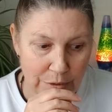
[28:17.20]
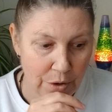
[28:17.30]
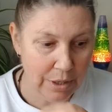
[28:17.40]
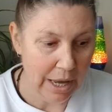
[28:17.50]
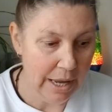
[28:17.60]

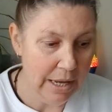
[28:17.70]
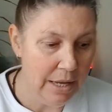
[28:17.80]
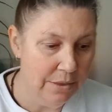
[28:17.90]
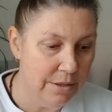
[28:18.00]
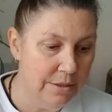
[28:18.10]
Okay,
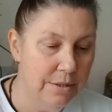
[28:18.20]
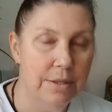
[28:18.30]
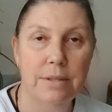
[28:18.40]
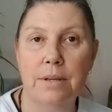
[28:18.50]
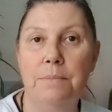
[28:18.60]
and this is
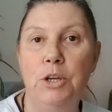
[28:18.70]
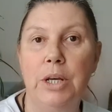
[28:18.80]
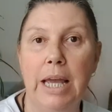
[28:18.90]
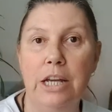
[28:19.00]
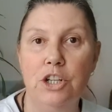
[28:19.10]
this
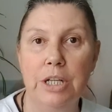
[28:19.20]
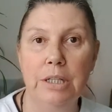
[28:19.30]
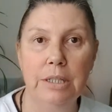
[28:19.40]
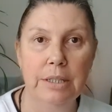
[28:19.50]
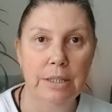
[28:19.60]
communication,
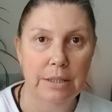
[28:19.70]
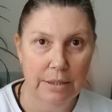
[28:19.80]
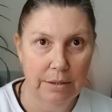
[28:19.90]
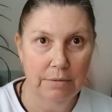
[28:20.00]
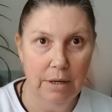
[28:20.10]

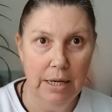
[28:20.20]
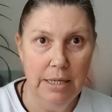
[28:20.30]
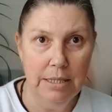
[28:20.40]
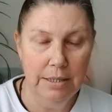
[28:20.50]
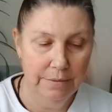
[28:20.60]

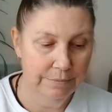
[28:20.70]
right?